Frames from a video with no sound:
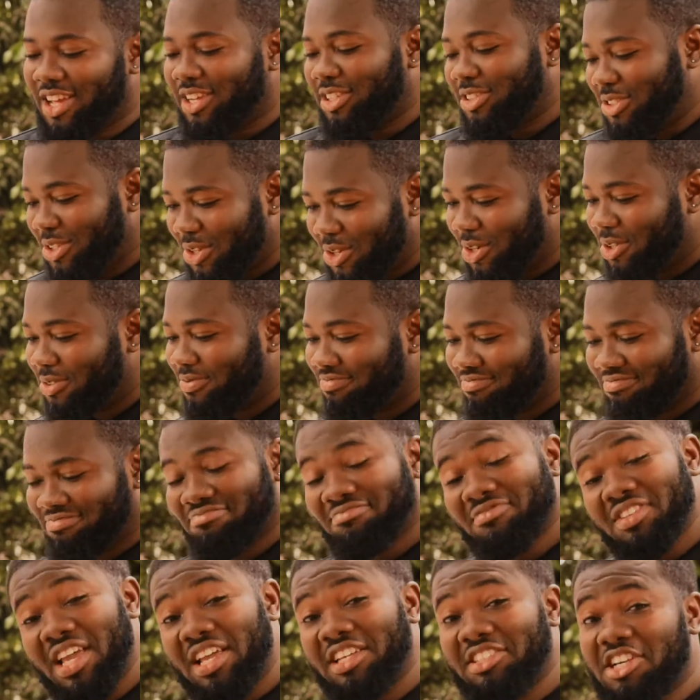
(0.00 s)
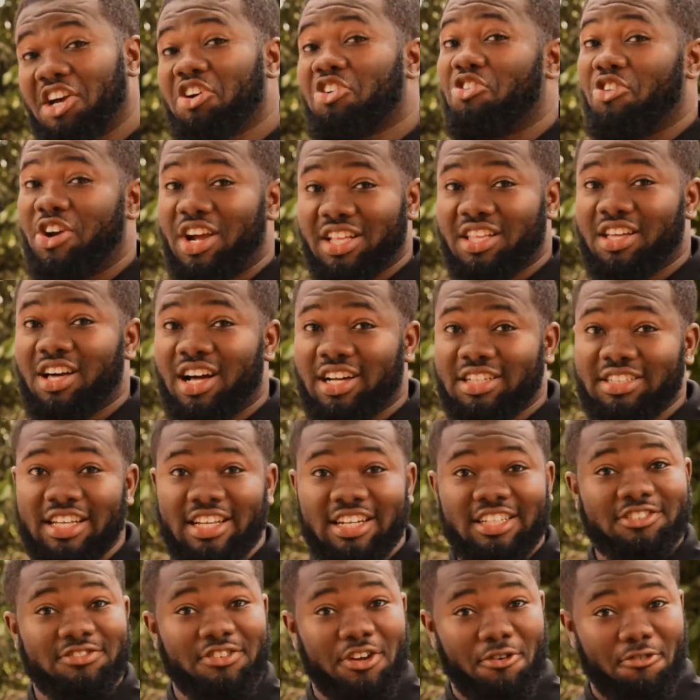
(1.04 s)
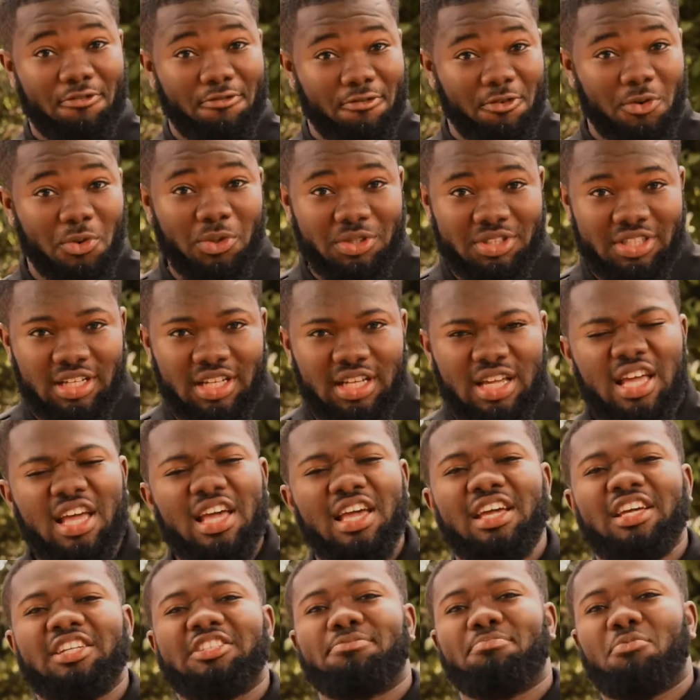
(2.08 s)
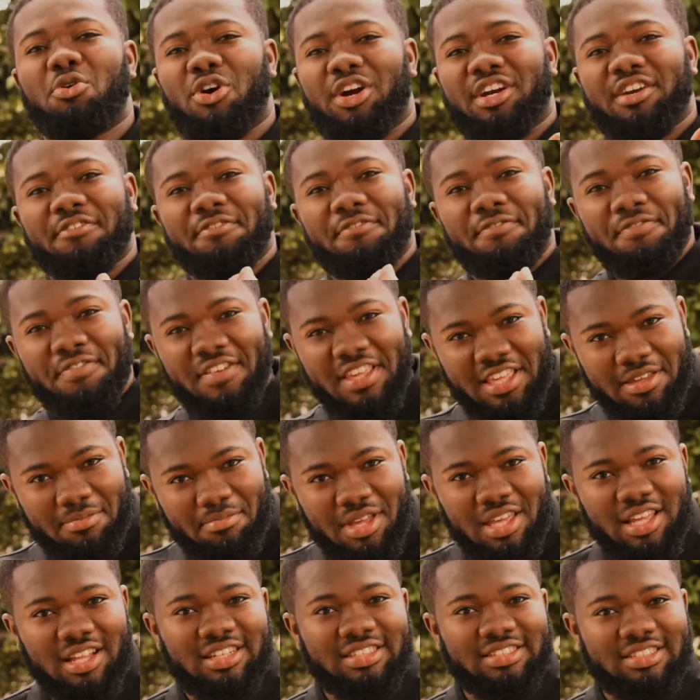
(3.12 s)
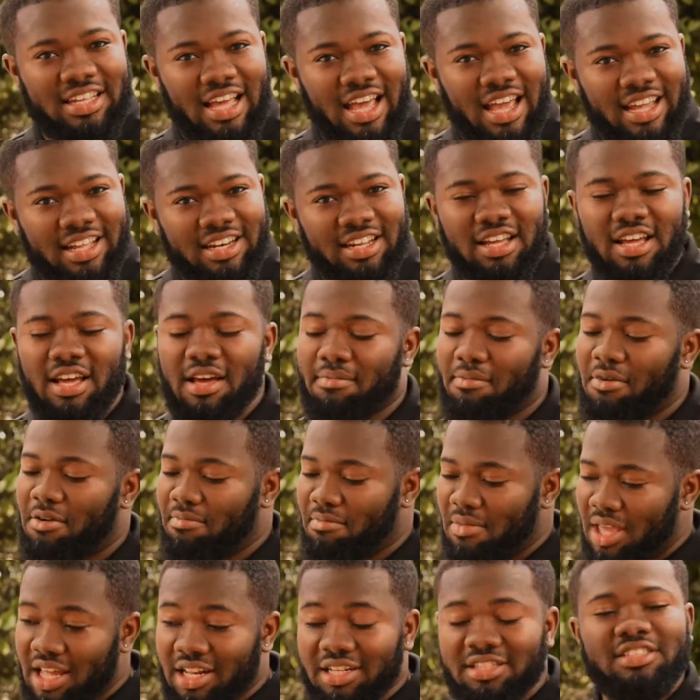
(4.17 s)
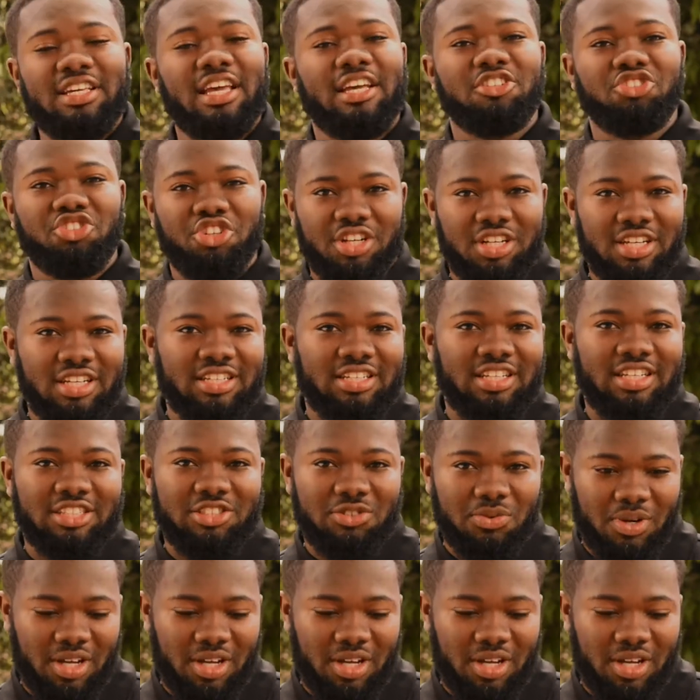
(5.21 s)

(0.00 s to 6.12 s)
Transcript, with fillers: So it's a great cocktail, it's very fruity, it's more on the female side, but males can drink it as